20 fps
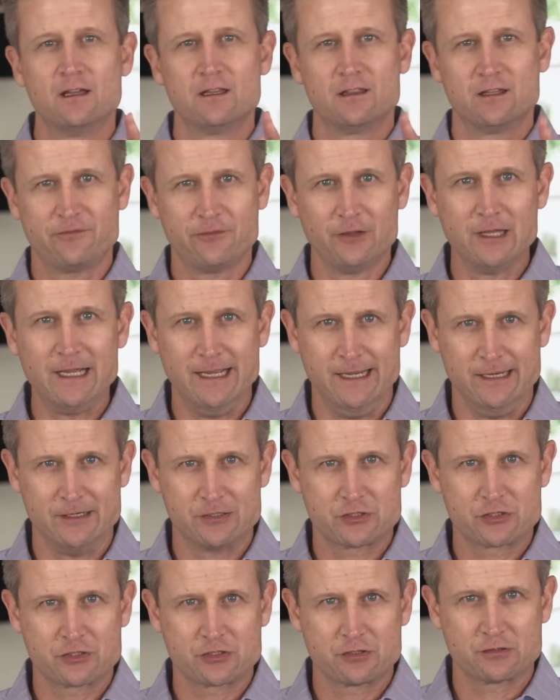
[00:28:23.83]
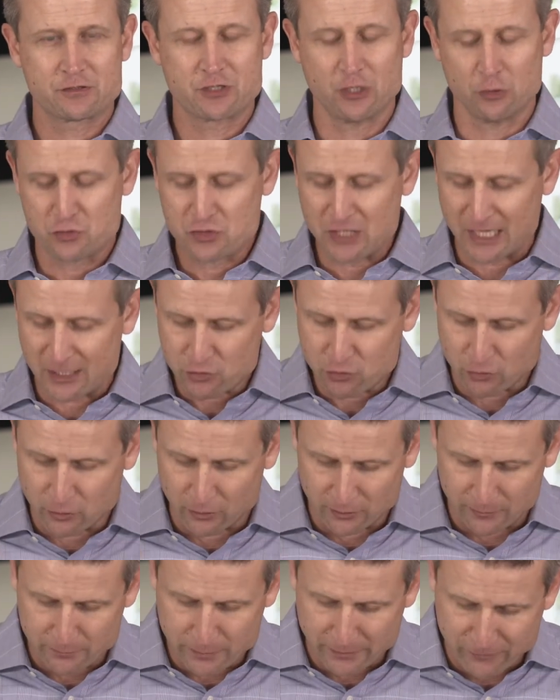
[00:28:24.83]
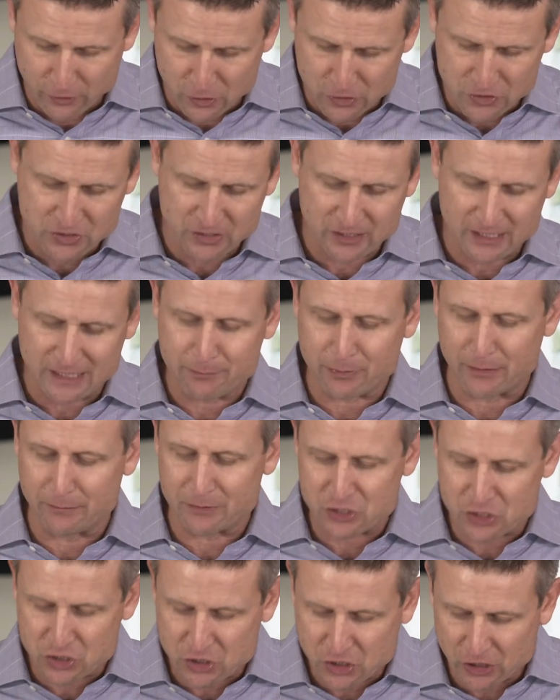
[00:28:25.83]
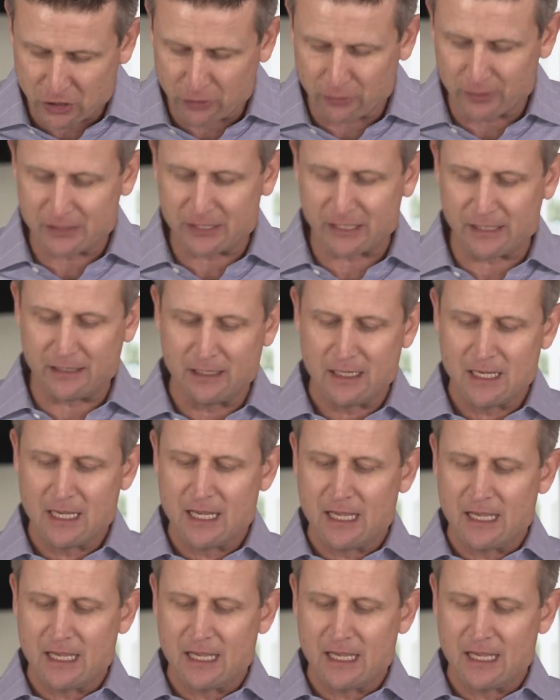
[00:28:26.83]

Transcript: the flesh. So sexual perversity, promiscuity,